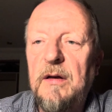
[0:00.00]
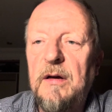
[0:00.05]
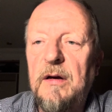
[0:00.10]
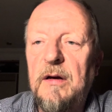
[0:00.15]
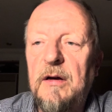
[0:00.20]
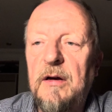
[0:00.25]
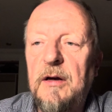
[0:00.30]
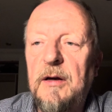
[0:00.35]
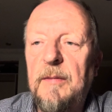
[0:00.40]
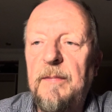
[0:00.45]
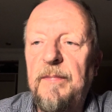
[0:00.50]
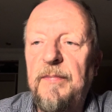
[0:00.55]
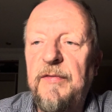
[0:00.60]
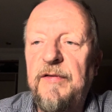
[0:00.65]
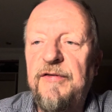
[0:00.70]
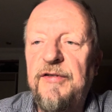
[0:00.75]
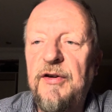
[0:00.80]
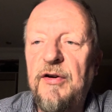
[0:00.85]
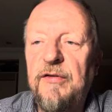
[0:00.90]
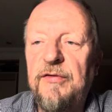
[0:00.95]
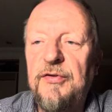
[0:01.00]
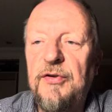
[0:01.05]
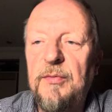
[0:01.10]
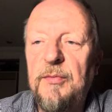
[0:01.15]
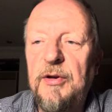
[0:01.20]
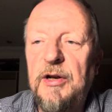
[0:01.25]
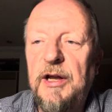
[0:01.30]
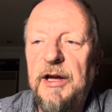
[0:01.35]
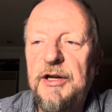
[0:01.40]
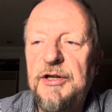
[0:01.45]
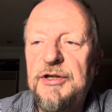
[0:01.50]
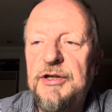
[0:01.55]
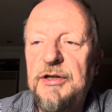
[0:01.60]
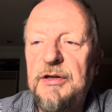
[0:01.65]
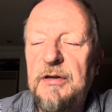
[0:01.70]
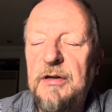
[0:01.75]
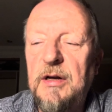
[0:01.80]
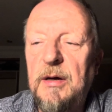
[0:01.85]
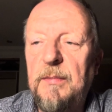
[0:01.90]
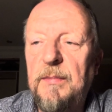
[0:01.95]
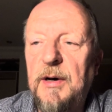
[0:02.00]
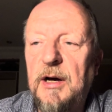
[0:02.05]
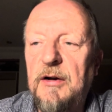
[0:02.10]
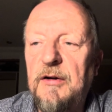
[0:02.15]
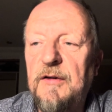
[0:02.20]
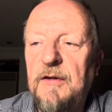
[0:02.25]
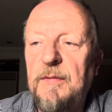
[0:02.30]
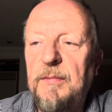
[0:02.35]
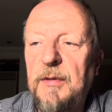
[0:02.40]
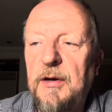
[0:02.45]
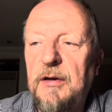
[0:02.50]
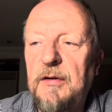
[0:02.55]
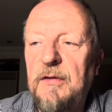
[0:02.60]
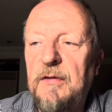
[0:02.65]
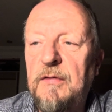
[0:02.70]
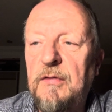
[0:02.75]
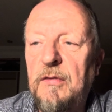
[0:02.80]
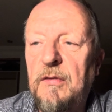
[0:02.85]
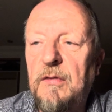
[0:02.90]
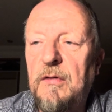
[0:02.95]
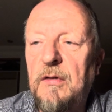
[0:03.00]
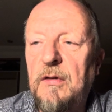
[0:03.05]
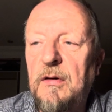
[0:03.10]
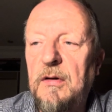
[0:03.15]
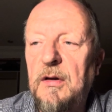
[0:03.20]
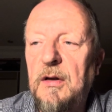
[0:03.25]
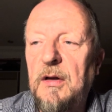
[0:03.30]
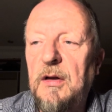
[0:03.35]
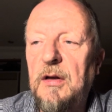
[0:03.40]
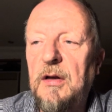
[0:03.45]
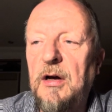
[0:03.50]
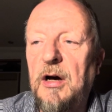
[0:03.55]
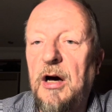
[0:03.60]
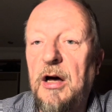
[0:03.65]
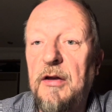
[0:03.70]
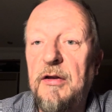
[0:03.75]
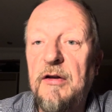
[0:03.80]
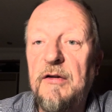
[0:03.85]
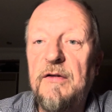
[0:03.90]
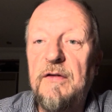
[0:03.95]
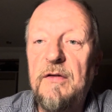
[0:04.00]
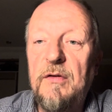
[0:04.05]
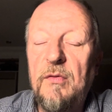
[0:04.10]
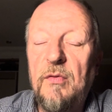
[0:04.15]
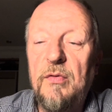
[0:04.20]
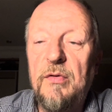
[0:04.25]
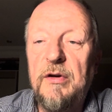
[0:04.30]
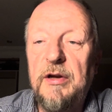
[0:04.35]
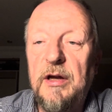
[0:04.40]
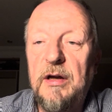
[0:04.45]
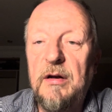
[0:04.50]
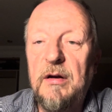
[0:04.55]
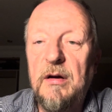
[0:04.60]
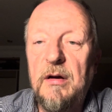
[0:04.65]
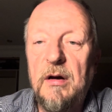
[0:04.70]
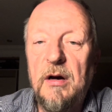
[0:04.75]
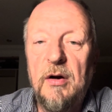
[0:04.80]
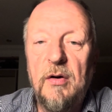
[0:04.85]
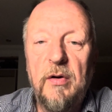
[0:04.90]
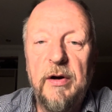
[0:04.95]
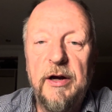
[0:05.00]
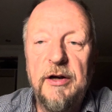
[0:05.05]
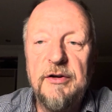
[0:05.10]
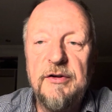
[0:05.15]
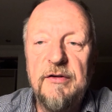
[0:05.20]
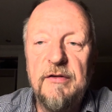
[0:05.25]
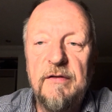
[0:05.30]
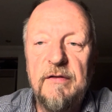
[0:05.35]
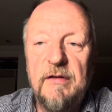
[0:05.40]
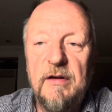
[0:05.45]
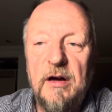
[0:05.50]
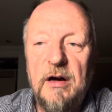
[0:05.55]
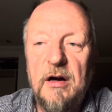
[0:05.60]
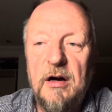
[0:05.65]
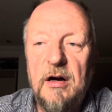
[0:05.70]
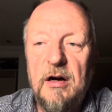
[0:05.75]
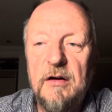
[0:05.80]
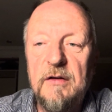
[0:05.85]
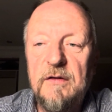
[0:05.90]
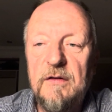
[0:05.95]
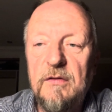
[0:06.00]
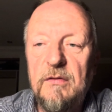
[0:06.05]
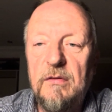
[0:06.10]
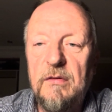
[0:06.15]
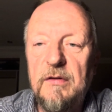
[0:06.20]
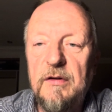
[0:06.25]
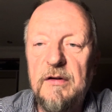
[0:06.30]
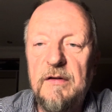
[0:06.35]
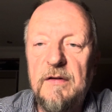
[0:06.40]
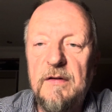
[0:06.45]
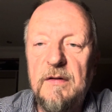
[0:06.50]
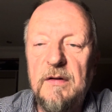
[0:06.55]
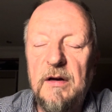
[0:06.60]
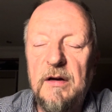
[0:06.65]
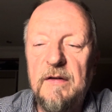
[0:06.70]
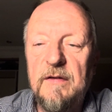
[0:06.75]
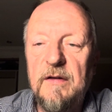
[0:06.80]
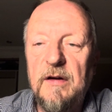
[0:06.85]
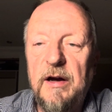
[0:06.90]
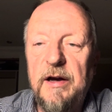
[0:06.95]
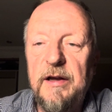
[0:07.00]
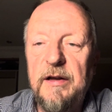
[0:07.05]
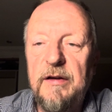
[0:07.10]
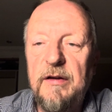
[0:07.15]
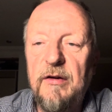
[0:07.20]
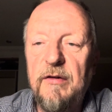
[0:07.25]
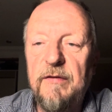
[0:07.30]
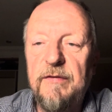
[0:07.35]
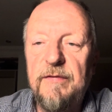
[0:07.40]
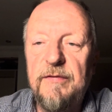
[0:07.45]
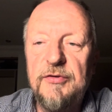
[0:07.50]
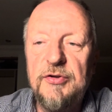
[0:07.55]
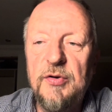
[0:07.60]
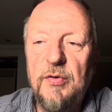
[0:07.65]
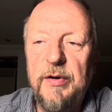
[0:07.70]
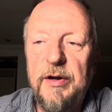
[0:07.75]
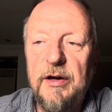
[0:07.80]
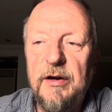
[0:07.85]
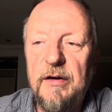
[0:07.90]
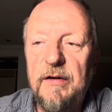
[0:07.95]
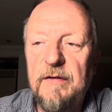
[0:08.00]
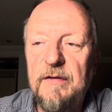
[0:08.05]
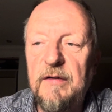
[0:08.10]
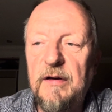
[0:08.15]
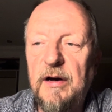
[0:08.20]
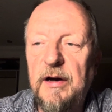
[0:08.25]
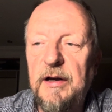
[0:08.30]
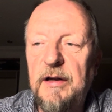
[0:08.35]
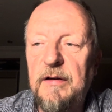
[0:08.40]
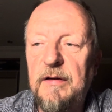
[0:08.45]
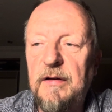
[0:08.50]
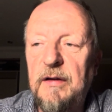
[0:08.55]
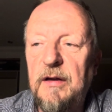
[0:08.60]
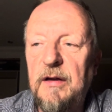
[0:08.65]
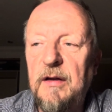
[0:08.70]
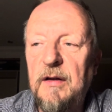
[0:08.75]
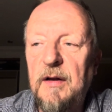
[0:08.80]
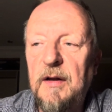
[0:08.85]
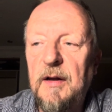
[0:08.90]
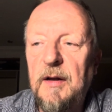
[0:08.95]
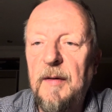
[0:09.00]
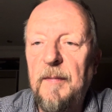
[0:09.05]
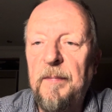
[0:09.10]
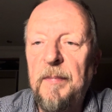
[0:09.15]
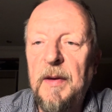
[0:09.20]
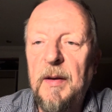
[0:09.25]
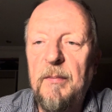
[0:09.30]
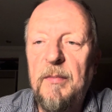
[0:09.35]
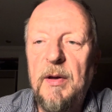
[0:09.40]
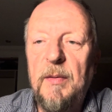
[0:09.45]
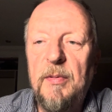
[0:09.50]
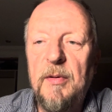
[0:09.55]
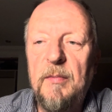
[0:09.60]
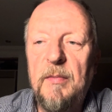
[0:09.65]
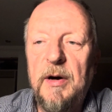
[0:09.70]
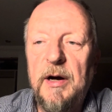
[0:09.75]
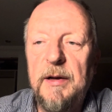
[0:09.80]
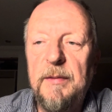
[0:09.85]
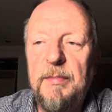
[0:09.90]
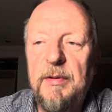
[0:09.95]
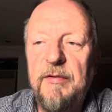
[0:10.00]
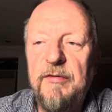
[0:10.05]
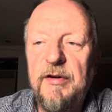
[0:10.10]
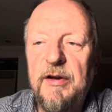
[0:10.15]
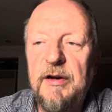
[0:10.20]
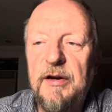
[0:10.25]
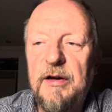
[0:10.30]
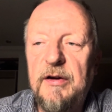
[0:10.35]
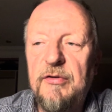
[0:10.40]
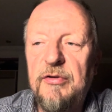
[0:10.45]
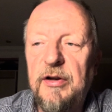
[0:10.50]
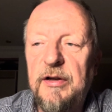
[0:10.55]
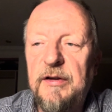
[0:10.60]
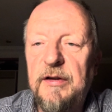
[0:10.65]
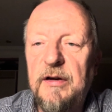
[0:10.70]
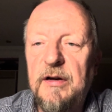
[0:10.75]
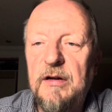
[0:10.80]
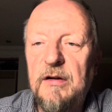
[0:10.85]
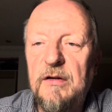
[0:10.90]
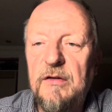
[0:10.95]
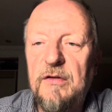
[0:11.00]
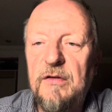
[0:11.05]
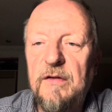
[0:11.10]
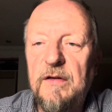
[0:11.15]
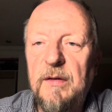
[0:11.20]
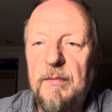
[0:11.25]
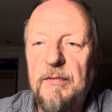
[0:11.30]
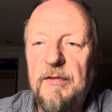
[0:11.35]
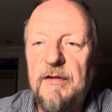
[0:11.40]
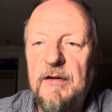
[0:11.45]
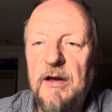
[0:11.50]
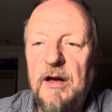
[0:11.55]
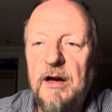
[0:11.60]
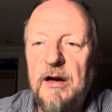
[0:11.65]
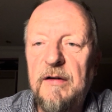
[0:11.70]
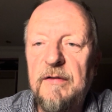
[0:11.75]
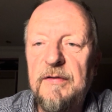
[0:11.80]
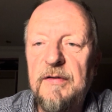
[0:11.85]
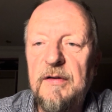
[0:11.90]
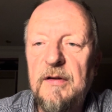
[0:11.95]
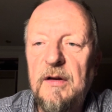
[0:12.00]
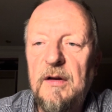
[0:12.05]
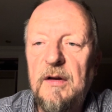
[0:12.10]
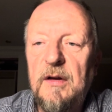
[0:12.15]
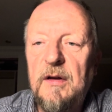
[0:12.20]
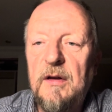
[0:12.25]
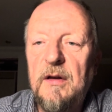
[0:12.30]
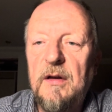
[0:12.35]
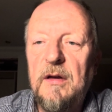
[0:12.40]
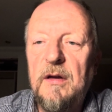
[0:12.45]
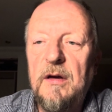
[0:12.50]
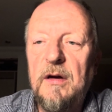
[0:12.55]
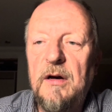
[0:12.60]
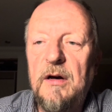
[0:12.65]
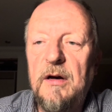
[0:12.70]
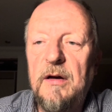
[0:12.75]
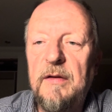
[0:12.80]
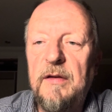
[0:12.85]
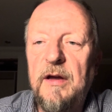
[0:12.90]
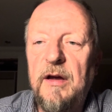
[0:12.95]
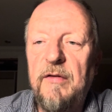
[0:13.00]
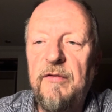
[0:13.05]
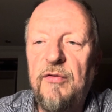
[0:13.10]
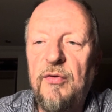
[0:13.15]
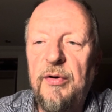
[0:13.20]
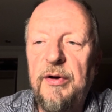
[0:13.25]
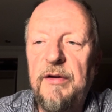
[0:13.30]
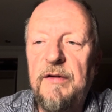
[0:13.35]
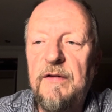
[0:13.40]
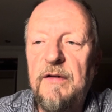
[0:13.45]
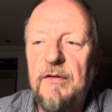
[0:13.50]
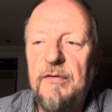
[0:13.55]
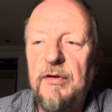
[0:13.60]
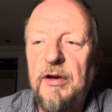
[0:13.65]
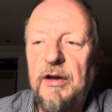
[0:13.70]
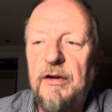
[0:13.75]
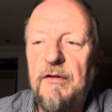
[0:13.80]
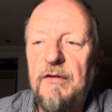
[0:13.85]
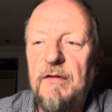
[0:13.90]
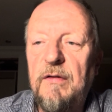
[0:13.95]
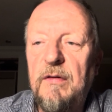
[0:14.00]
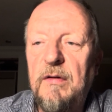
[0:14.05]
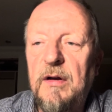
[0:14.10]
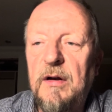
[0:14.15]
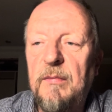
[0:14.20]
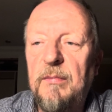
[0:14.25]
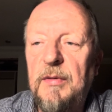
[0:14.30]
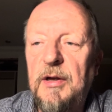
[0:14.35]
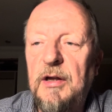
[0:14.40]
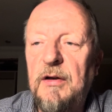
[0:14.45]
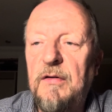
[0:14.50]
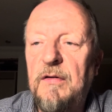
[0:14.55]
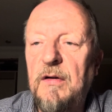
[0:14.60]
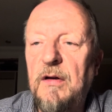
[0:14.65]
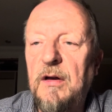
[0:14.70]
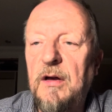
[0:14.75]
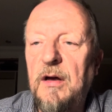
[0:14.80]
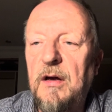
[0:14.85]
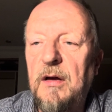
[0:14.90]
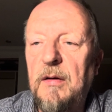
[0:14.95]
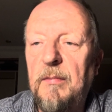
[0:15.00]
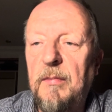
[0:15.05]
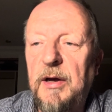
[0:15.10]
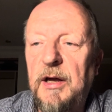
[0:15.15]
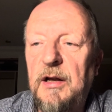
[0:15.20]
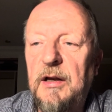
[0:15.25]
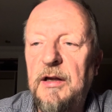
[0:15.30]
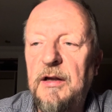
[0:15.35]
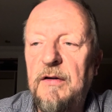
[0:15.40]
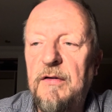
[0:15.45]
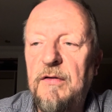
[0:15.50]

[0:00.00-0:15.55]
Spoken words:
fear of humiliation, embarrassment, or others noting how anxious they are. So that's anxiety of showing anxiety. People might be very critical to themselves. They avoid situations that may lead